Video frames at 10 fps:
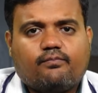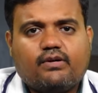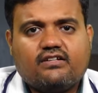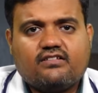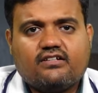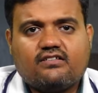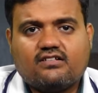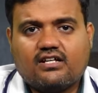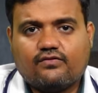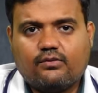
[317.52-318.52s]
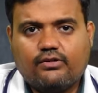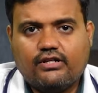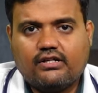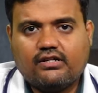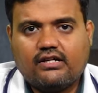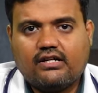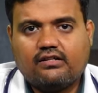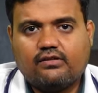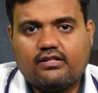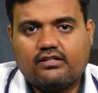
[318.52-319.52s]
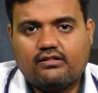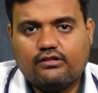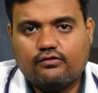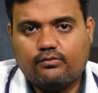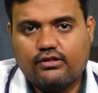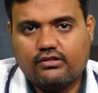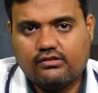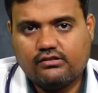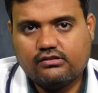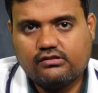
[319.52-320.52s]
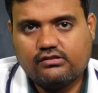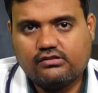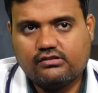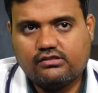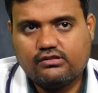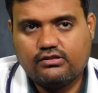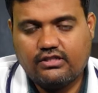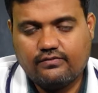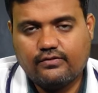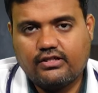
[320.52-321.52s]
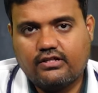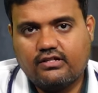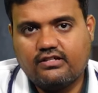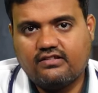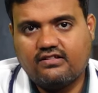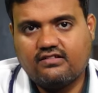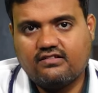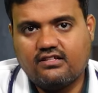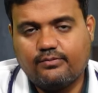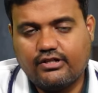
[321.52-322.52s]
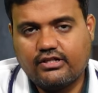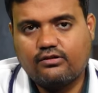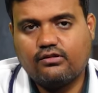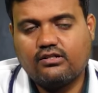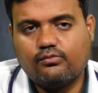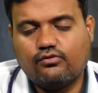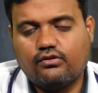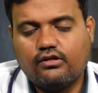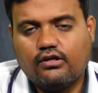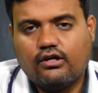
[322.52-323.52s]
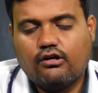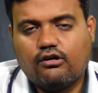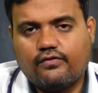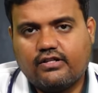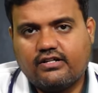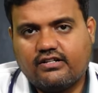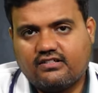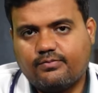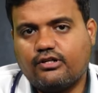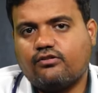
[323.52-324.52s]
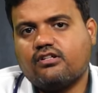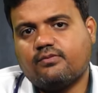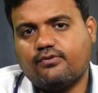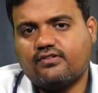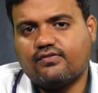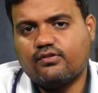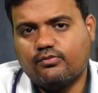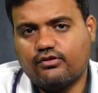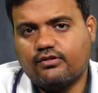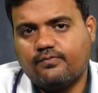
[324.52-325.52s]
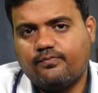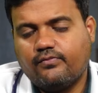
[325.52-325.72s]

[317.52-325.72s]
PET CT scan will be done and then it will be uh, seen whether the disease is limited to the bone or whether it has spread to other parts of the body.